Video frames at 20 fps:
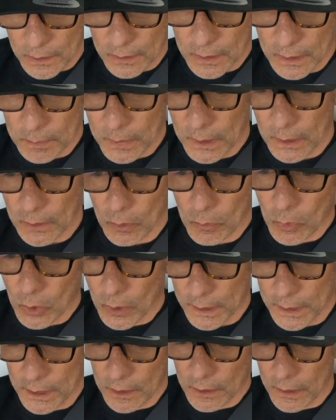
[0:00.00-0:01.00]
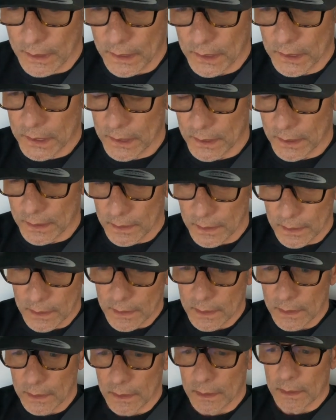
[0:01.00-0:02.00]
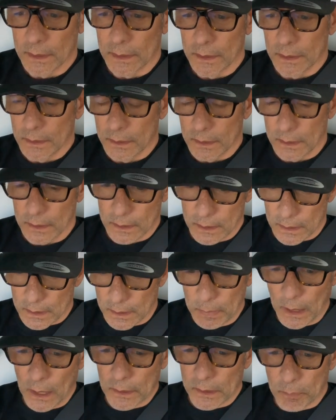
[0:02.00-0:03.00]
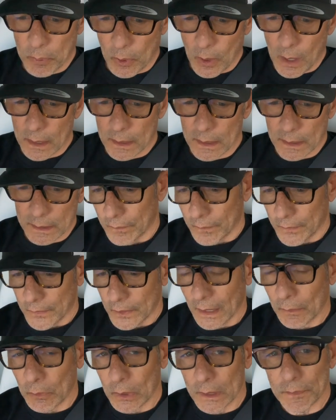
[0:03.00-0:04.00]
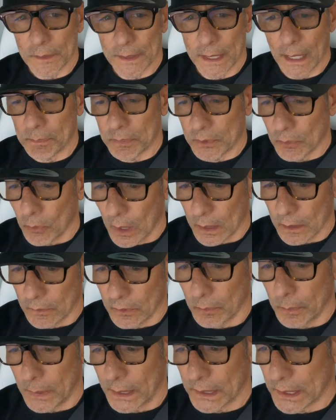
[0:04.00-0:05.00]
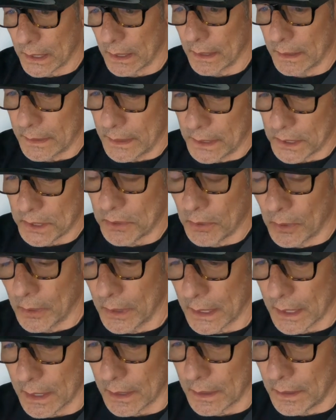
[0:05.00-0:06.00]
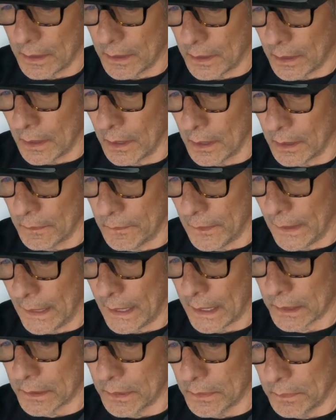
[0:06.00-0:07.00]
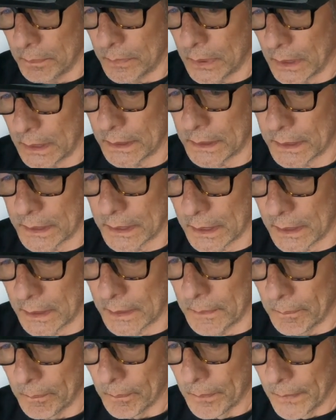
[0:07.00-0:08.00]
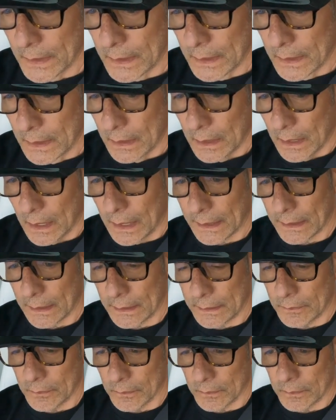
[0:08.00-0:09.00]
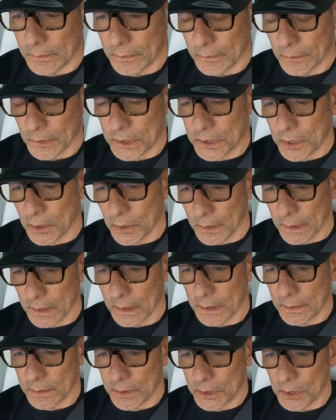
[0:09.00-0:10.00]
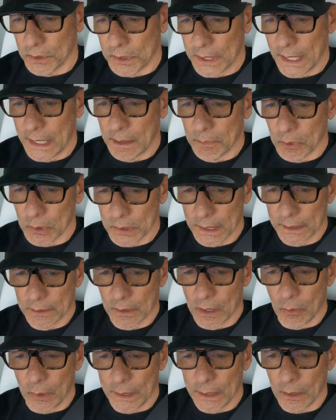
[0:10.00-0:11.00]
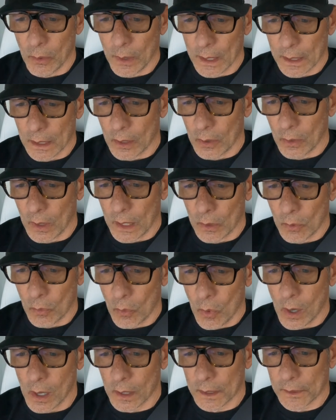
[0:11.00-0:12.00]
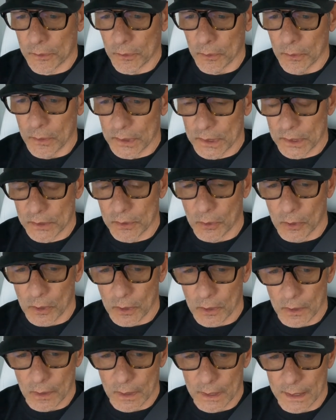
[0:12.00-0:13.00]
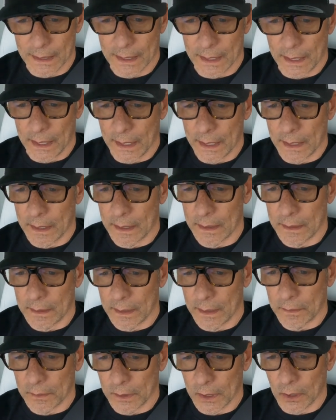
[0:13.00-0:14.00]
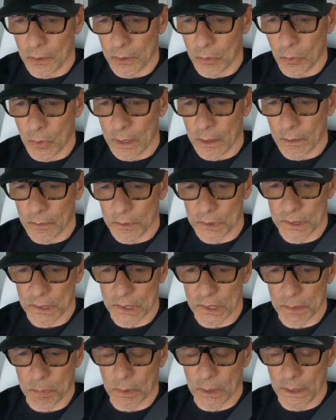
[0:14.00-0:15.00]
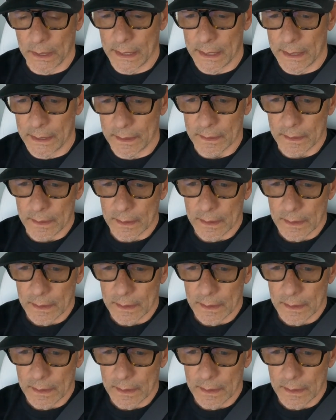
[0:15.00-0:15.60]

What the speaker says: or I'd been a little more curious about the product, I would have kept one of them as a historic artifact. But I returned the two tables. I thought, well, you know what? I'll walk through the store again and go to where it was displayed,